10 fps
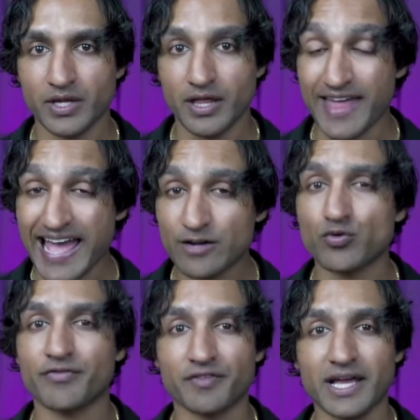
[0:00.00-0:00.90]
that
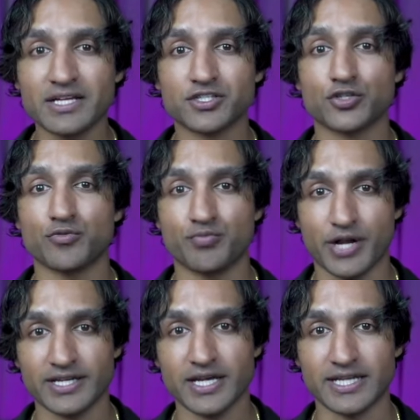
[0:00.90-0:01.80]
reflects your
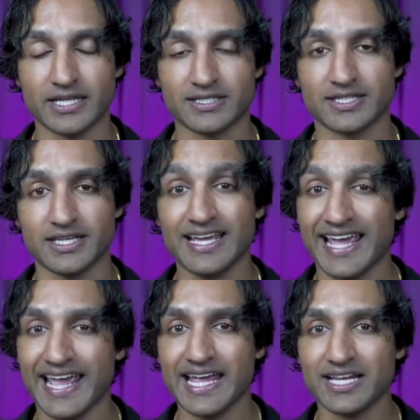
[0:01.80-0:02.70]
brand identity
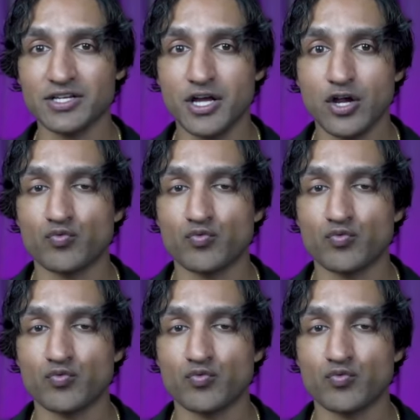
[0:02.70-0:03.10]
and